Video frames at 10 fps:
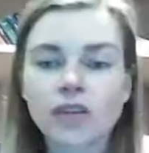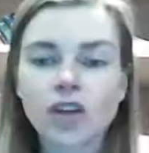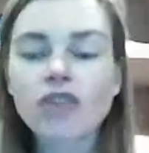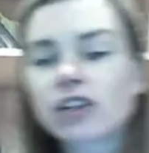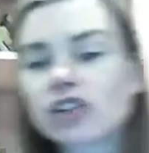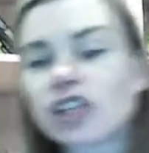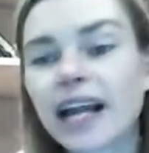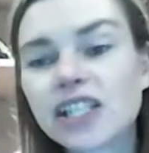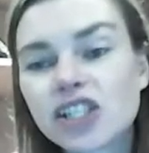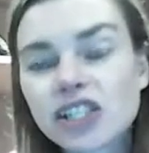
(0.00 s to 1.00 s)
Right, your
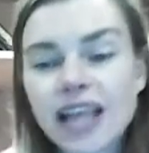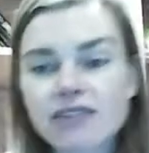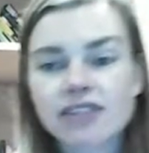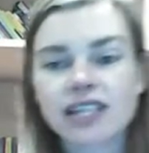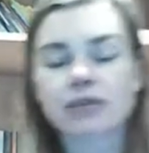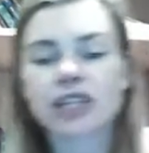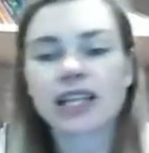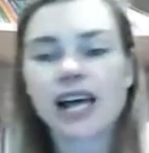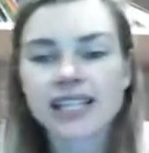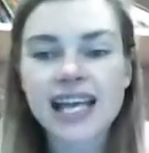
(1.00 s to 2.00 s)
challenge today, reception
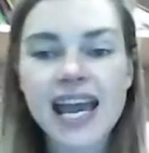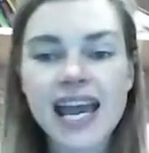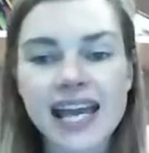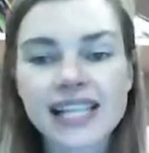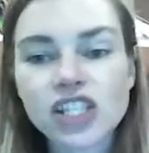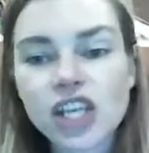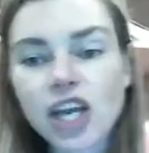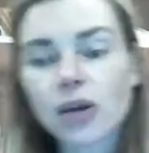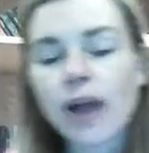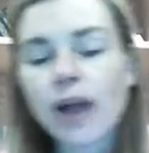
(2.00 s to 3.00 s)
class, is
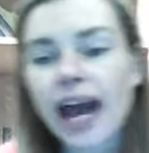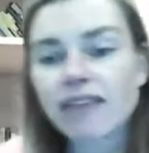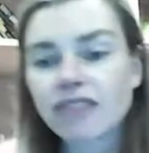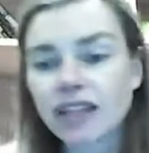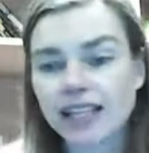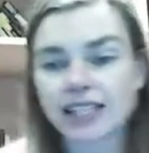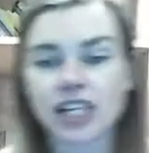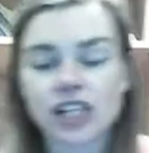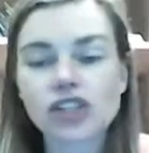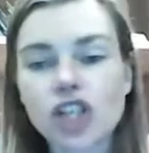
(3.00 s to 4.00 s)
to have a
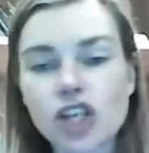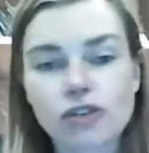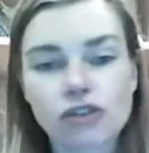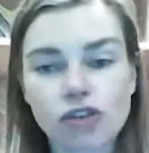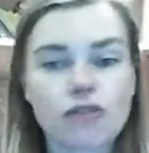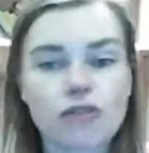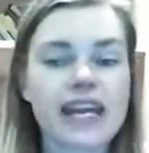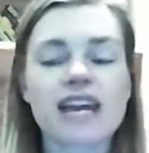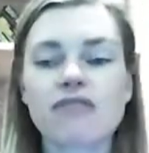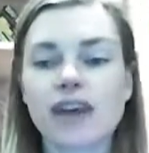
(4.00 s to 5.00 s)
listen to the story
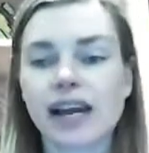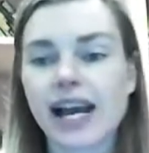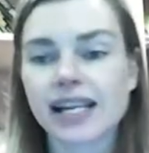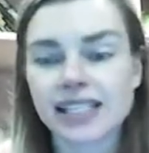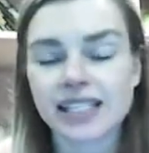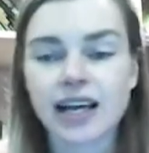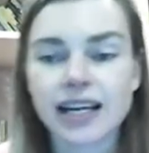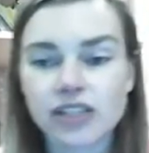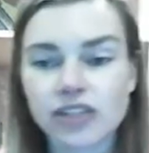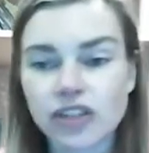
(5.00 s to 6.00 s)
If I Had a
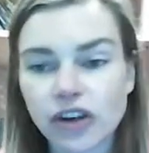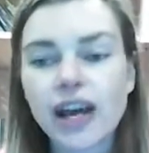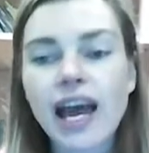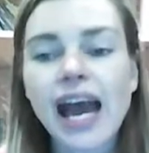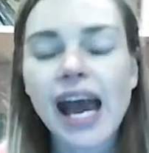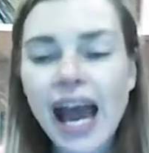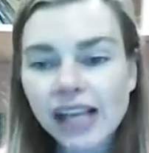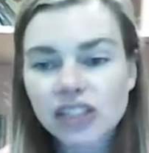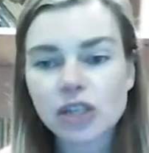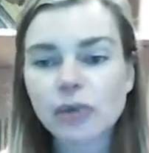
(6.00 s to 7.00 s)
Dinosaur.
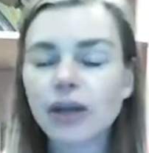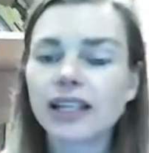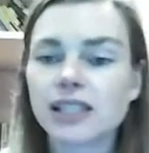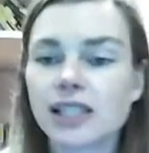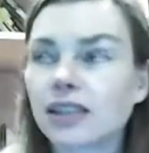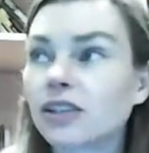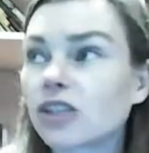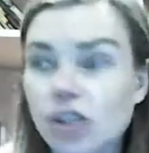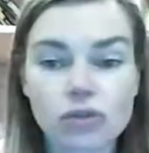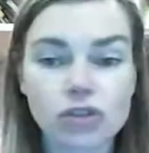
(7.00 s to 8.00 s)
As you are listening
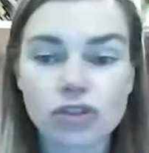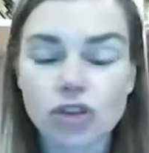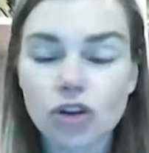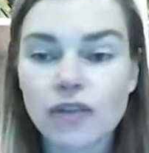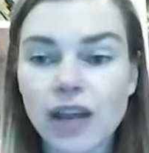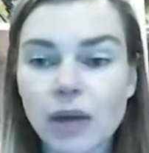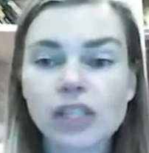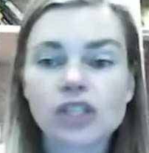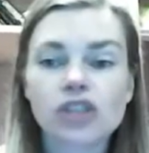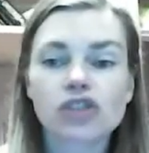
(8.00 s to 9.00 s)
to the story, I want
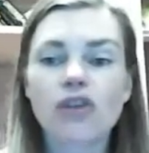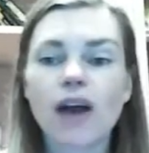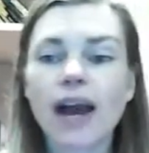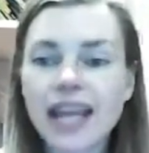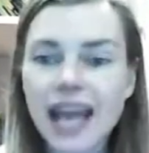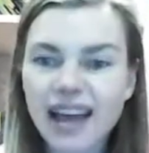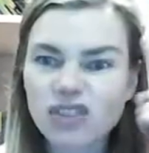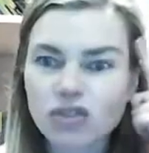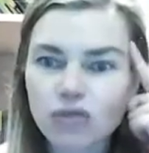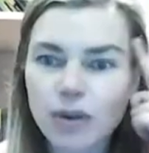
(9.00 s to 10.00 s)
you to try
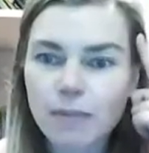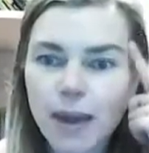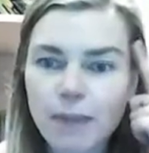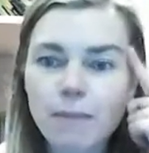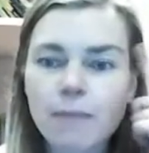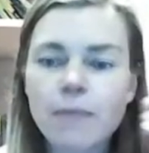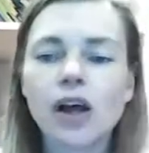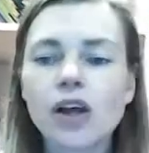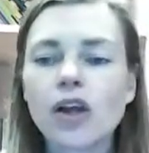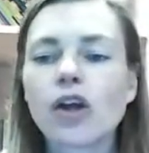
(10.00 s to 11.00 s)
and
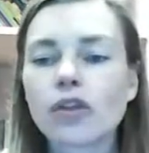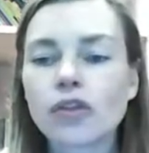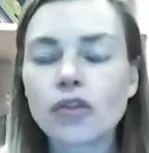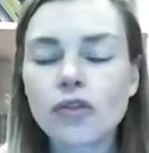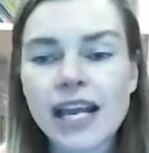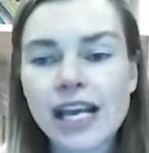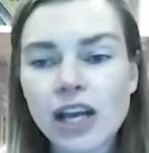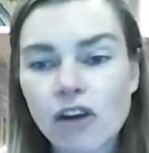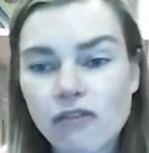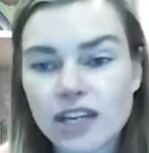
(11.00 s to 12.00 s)
remember 3
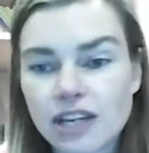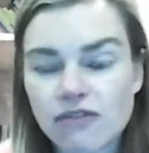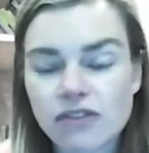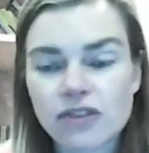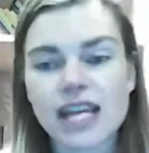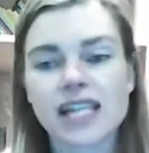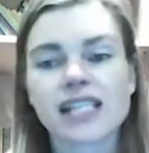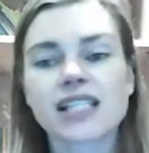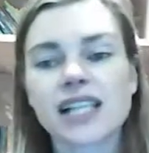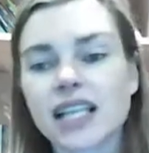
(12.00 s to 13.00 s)
of the different
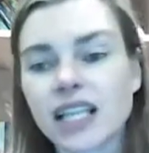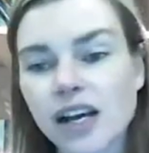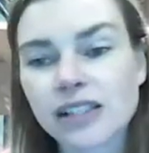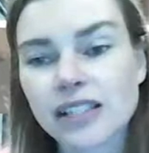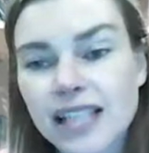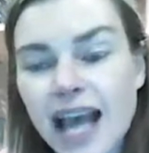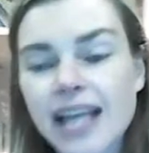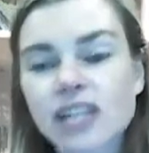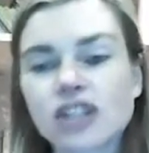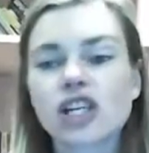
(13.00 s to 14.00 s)
things that the girl
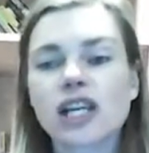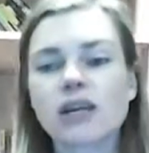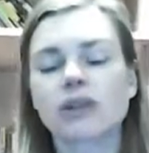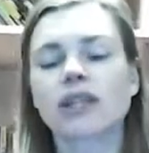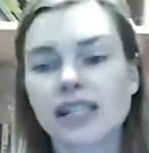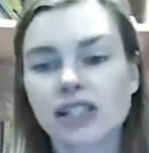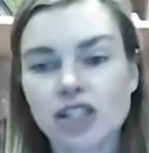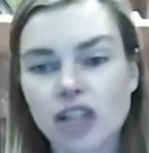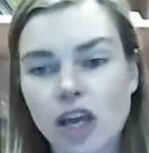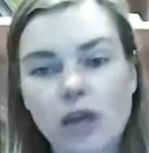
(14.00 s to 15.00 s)
says she would like to
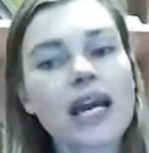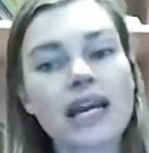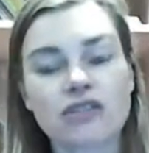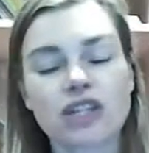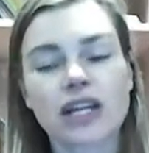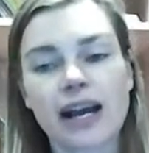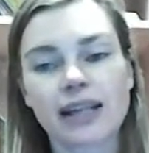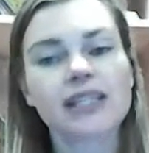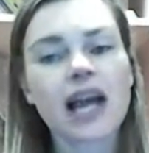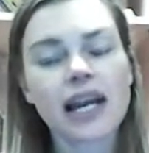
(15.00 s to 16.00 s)
do if she had
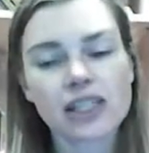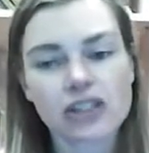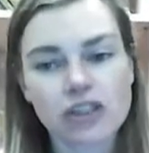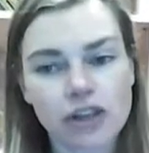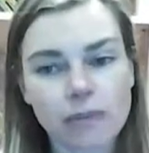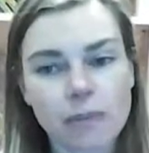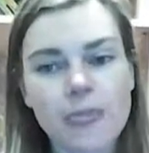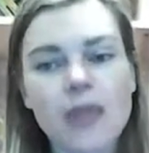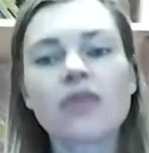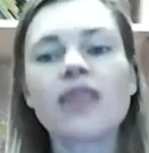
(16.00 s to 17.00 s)
a dinosaur.
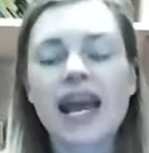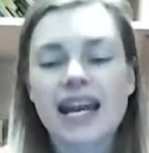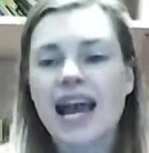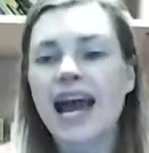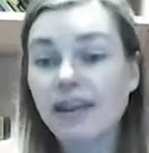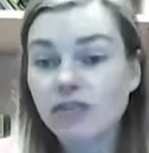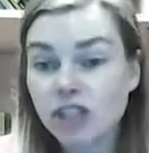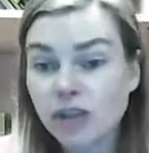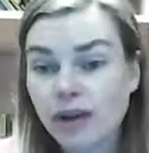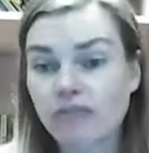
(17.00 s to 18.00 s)
Then, after
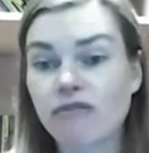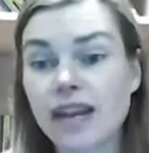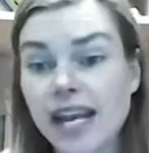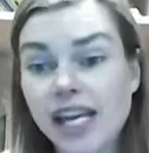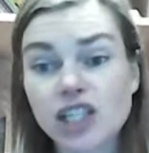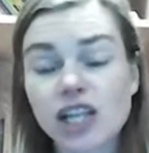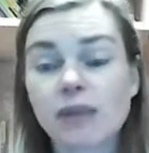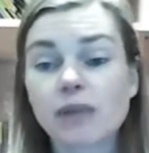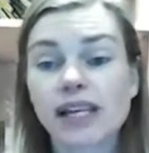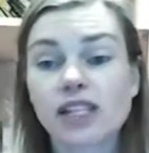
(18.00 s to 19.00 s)
you have finished, I
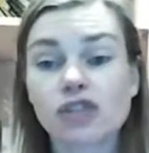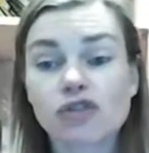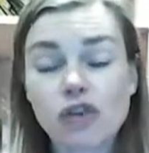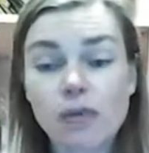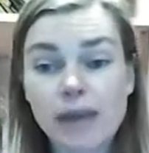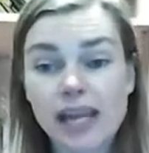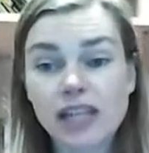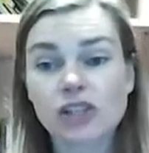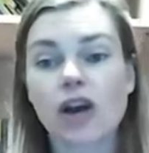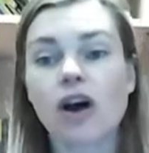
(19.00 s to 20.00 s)
would like you to draw a
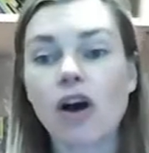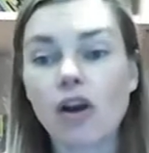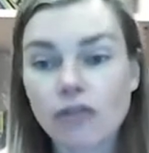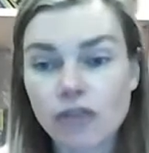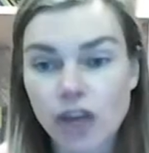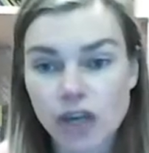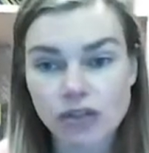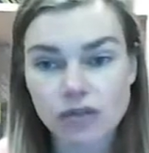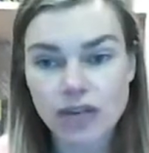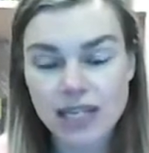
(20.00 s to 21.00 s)
picture of those
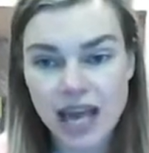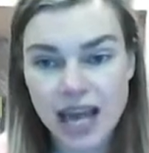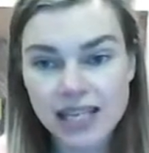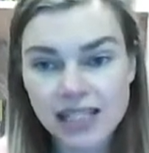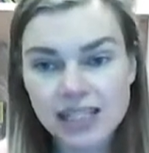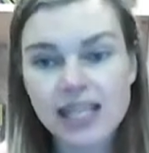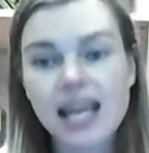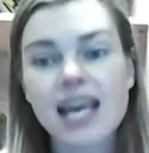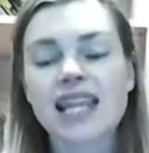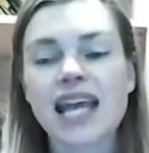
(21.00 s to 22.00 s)
3 things.
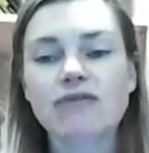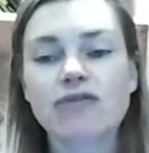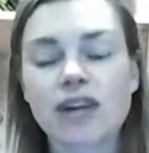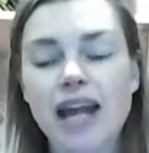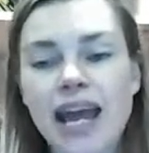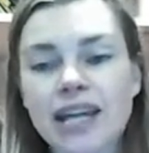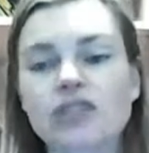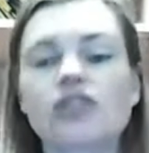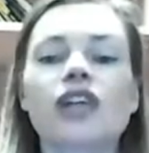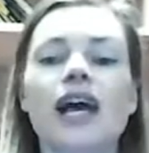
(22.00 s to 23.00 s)
And for an
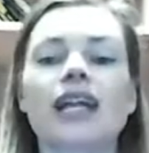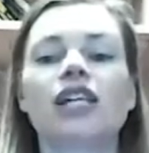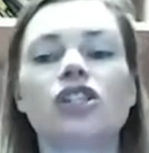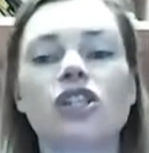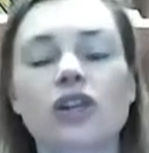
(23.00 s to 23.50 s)
extra challenge, you